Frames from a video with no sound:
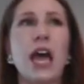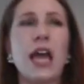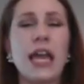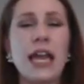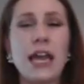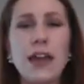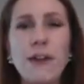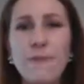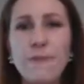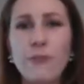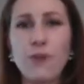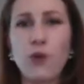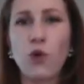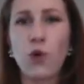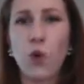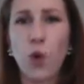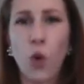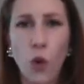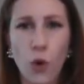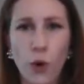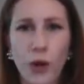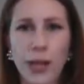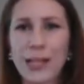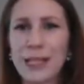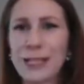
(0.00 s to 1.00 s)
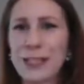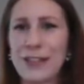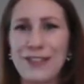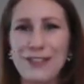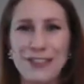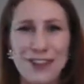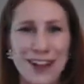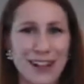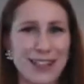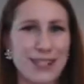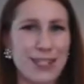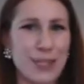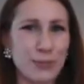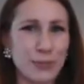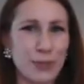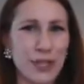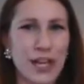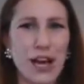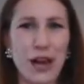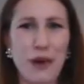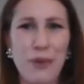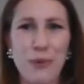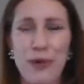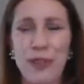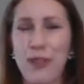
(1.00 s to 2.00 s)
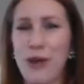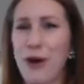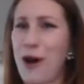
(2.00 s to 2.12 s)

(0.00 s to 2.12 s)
if your organs are not supplied with